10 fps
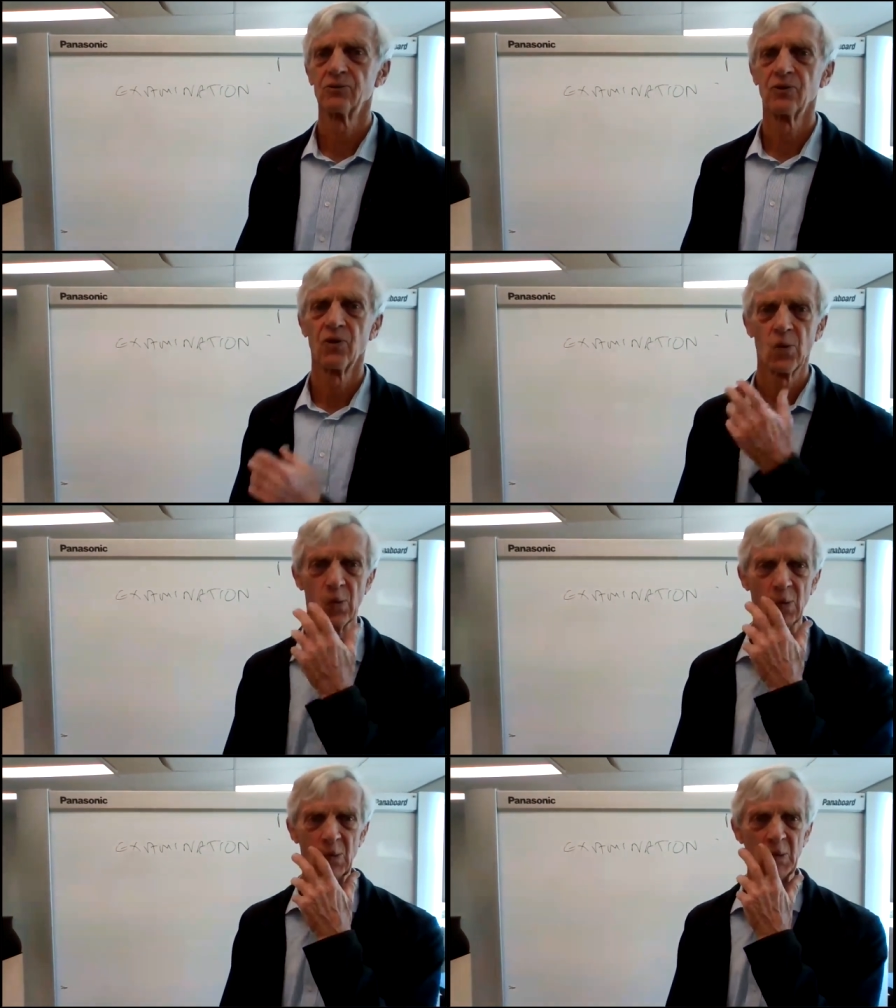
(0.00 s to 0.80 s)
Uh,
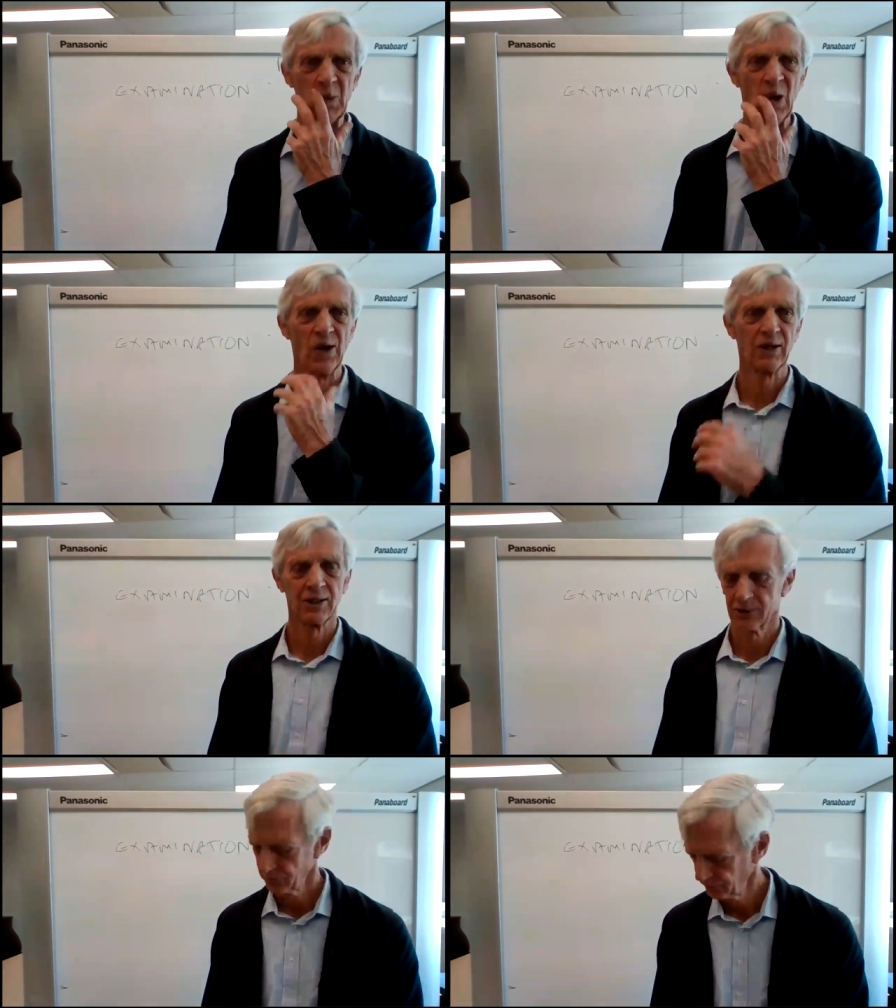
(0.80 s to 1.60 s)

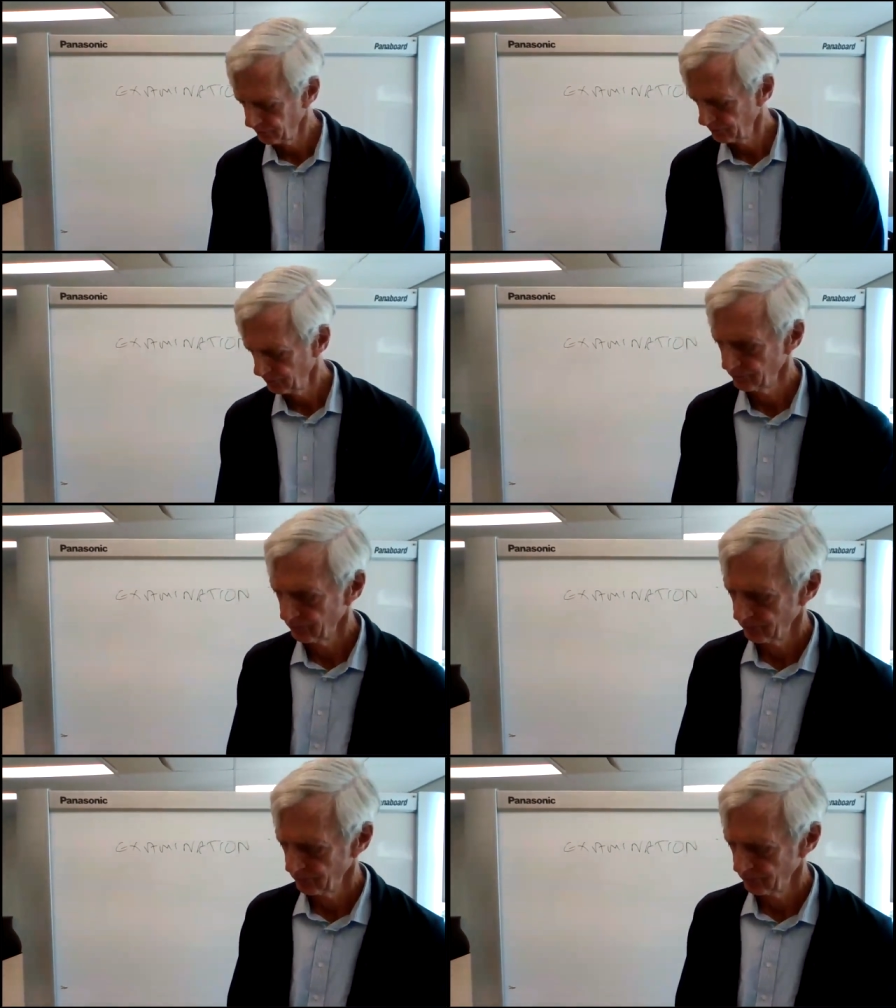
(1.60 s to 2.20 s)
are there any